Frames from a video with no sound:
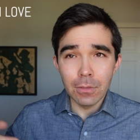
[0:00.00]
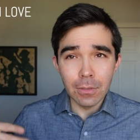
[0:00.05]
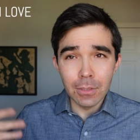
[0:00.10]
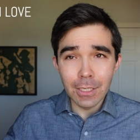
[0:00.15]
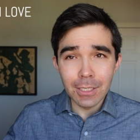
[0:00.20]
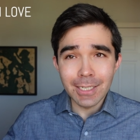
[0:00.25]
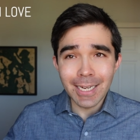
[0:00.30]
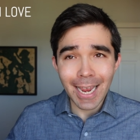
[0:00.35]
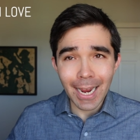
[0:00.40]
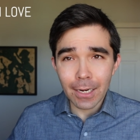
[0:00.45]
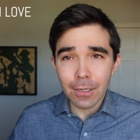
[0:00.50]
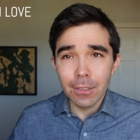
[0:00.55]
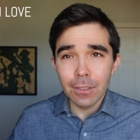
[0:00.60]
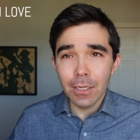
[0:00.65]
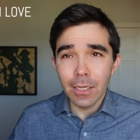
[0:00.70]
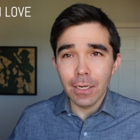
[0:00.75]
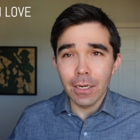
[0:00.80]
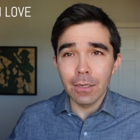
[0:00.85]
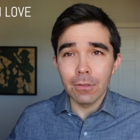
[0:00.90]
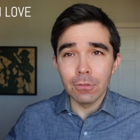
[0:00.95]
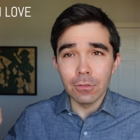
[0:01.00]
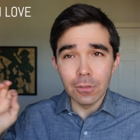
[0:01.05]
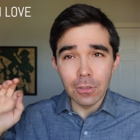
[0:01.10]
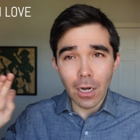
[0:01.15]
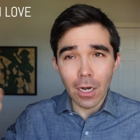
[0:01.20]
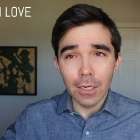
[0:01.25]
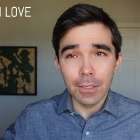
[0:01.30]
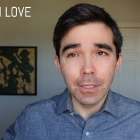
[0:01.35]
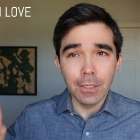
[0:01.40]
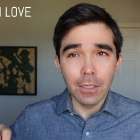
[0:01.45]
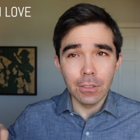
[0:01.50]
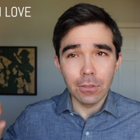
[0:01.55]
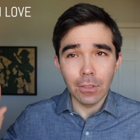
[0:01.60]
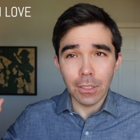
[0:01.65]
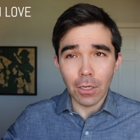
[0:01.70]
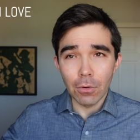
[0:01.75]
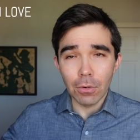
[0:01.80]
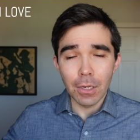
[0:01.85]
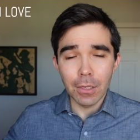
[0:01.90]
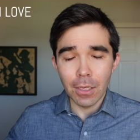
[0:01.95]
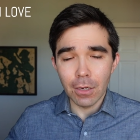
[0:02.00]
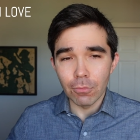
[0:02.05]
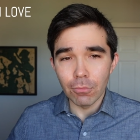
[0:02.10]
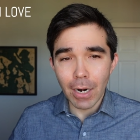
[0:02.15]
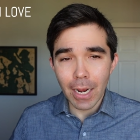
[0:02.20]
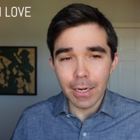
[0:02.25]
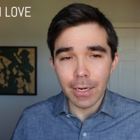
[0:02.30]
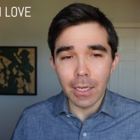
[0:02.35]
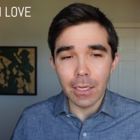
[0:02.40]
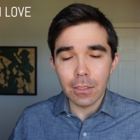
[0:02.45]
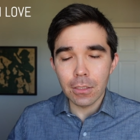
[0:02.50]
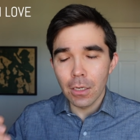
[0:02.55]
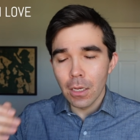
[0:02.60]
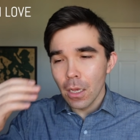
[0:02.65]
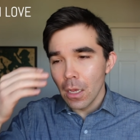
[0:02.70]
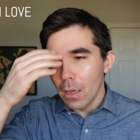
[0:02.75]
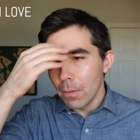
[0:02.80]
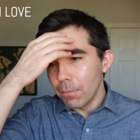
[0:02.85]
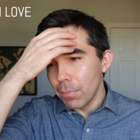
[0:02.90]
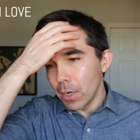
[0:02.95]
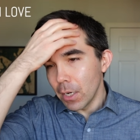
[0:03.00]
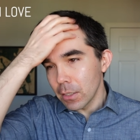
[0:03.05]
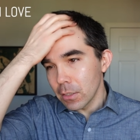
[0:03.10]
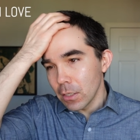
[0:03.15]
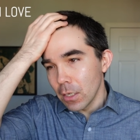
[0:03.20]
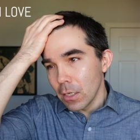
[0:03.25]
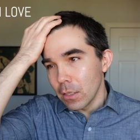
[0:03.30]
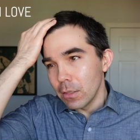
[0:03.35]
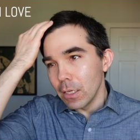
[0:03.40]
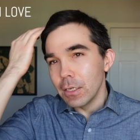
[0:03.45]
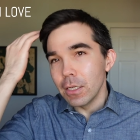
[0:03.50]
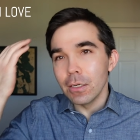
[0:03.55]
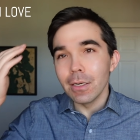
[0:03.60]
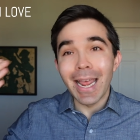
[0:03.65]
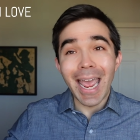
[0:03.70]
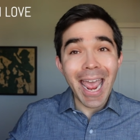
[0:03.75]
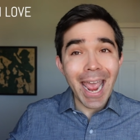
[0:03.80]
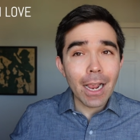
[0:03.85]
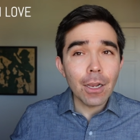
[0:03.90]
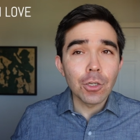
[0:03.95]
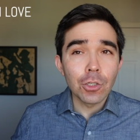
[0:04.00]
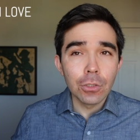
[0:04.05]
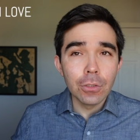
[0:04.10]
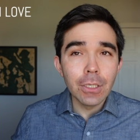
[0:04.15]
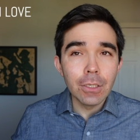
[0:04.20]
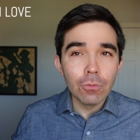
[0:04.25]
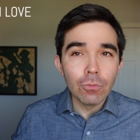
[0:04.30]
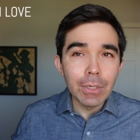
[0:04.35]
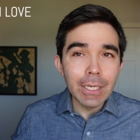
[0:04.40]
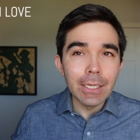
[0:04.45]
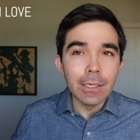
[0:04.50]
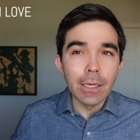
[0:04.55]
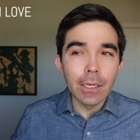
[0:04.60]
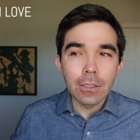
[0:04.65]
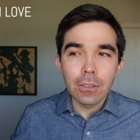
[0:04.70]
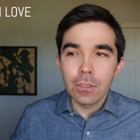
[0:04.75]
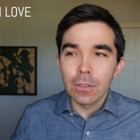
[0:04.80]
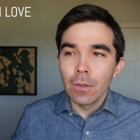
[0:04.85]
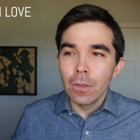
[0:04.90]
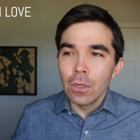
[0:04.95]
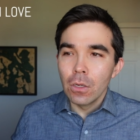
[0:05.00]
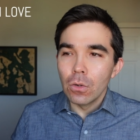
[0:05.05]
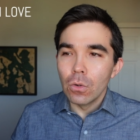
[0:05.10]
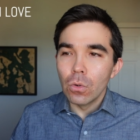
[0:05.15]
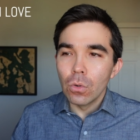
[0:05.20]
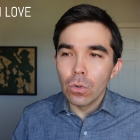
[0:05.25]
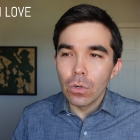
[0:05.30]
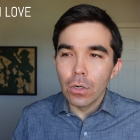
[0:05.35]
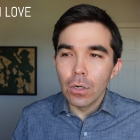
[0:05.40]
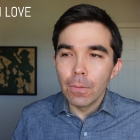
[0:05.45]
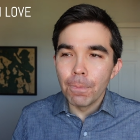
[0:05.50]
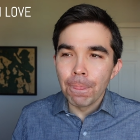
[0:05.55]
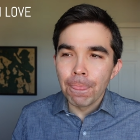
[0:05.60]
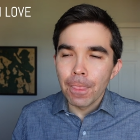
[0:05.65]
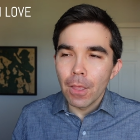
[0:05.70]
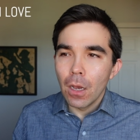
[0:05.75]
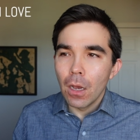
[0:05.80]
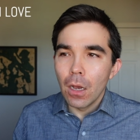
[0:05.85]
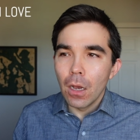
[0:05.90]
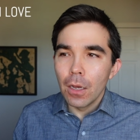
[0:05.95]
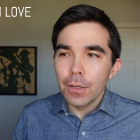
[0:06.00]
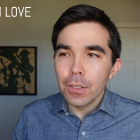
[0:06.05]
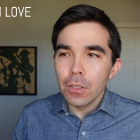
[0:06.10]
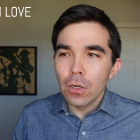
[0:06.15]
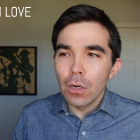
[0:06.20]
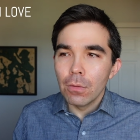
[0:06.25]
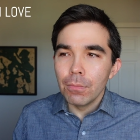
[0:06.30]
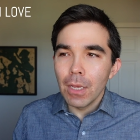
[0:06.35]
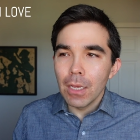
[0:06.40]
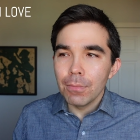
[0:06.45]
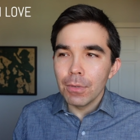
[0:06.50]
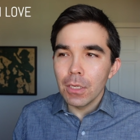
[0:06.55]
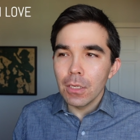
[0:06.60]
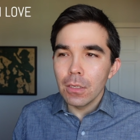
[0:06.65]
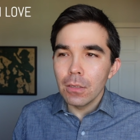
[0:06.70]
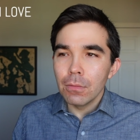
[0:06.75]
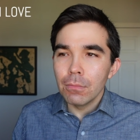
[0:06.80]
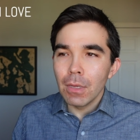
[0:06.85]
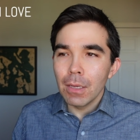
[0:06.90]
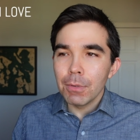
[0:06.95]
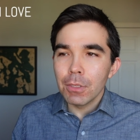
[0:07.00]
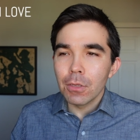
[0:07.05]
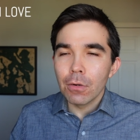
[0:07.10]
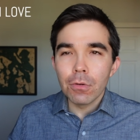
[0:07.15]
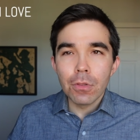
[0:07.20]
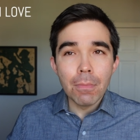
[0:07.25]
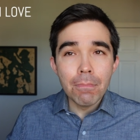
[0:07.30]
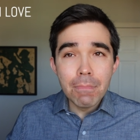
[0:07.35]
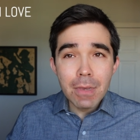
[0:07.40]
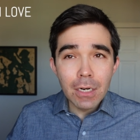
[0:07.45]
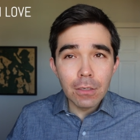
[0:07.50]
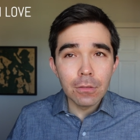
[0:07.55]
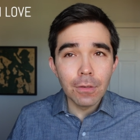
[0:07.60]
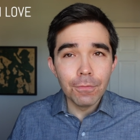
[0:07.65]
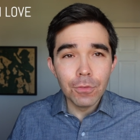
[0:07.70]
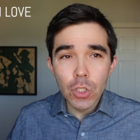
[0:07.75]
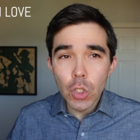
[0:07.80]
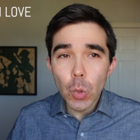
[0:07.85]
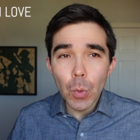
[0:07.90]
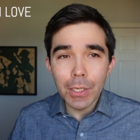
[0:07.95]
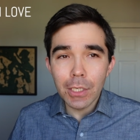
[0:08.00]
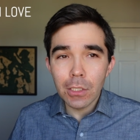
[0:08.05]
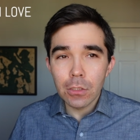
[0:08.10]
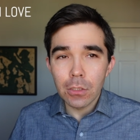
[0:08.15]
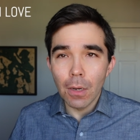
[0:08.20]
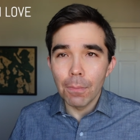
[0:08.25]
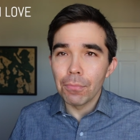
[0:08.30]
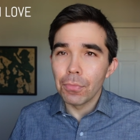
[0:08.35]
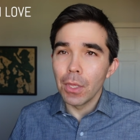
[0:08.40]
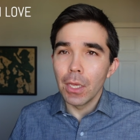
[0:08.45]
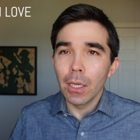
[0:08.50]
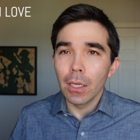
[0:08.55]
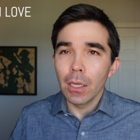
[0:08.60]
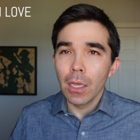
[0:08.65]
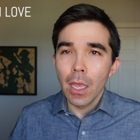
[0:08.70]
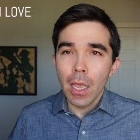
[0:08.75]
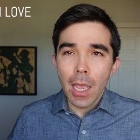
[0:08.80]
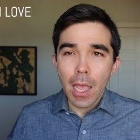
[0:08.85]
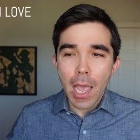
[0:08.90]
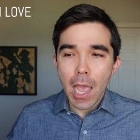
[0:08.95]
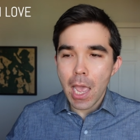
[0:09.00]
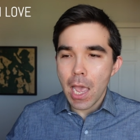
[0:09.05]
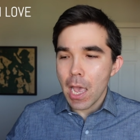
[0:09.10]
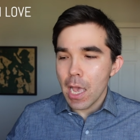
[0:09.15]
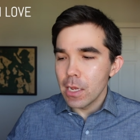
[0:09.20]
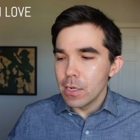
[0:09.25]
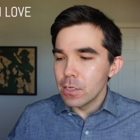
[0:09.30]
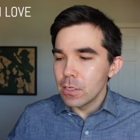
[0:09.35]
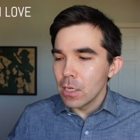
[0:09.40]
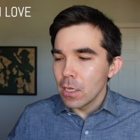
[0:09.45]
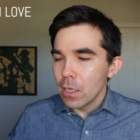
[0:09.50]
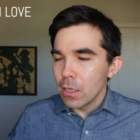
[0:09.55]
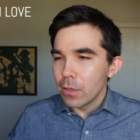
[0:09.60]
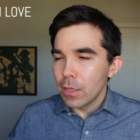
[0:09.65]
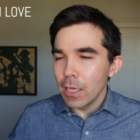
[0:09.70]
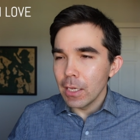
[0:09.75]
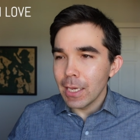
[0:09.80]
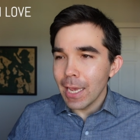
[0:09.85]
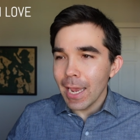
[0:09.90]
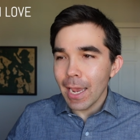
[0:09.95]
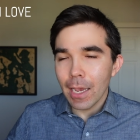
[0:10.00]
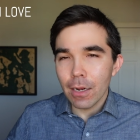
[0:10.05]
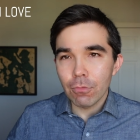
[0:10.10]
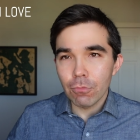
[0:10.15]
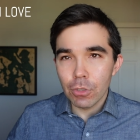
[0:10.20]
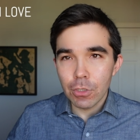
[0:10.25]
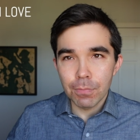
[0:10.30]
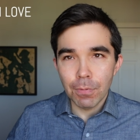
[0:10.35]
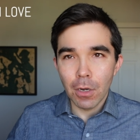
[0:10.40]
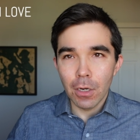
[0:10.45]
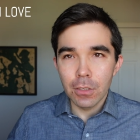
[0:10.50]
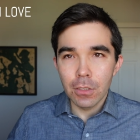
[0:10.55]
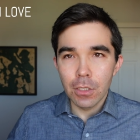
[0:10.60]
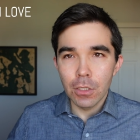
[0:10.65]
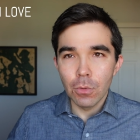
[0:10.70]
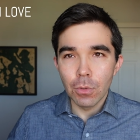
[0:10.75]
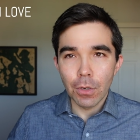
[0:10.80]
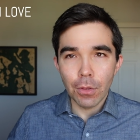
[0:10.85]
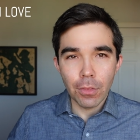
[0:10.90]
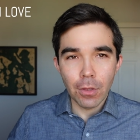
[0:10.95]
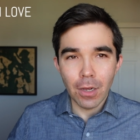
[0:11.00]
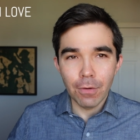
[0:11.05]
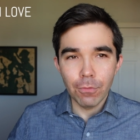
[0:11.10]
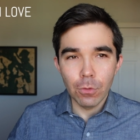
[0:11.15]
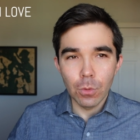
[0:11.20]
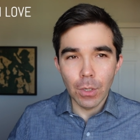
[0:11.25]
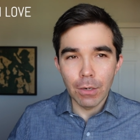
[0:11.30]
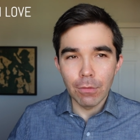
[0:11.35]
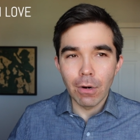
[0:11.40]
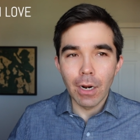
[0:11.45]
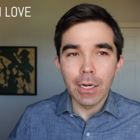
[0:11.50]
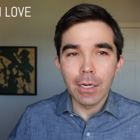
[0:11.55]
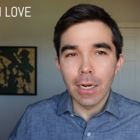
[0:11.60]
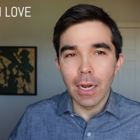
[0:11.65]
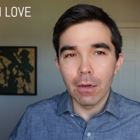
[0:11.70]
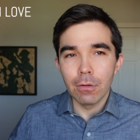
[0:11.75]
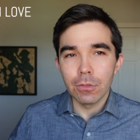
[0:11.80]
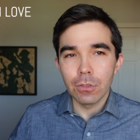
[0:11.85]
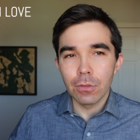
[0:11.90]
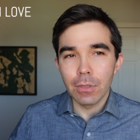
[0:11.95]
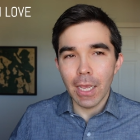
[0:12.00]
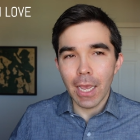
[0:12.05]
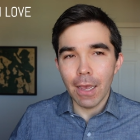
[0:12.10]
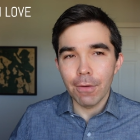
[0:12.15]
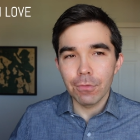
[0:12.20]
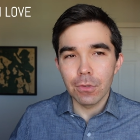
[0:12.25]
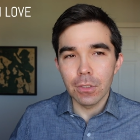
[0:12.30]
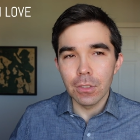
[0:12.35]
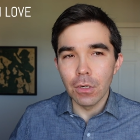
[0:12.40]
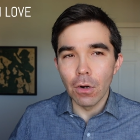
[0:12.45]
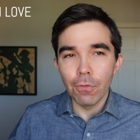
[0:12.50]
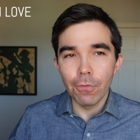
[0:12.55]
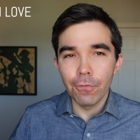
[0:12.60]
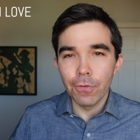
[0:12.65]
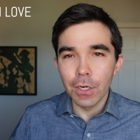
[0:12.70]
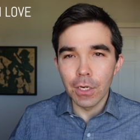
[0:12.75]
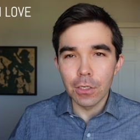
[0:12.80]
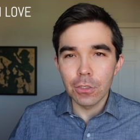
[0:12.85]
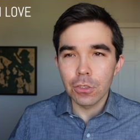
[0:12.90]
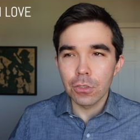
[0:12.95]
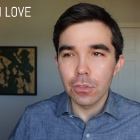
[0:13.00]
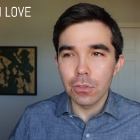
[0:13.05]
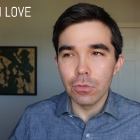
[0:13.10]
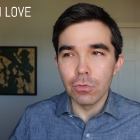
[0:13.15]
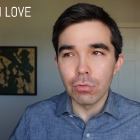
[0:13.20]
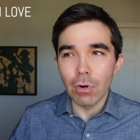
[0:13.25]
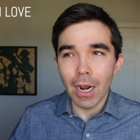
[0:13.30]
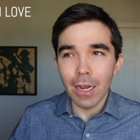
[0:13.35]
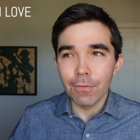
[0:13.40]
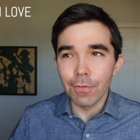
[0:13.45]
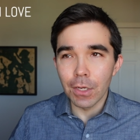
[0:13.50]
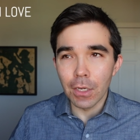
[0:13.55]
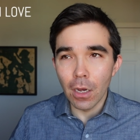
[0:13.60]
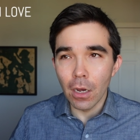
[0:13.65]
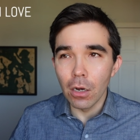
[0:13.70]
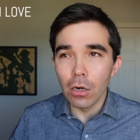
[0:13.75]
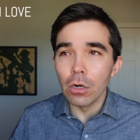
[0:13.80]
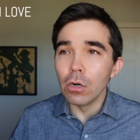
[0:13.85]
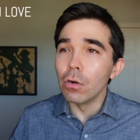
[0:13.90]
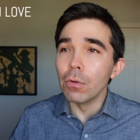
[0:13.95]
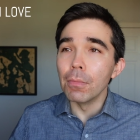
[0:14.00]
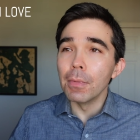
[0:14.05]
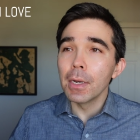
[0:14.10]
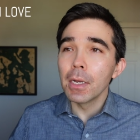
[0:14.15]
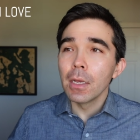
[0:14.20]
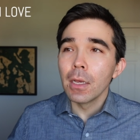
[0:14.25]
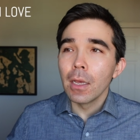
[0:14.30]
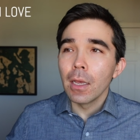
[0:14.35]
detected it and logged it as like, okay, they read it, but they didn't actually read it. Or, uh, you know, maybe, maybe they're in the middle of doing something and they can't respond to you in a thoughtful way right now and so they have to you know finish driving home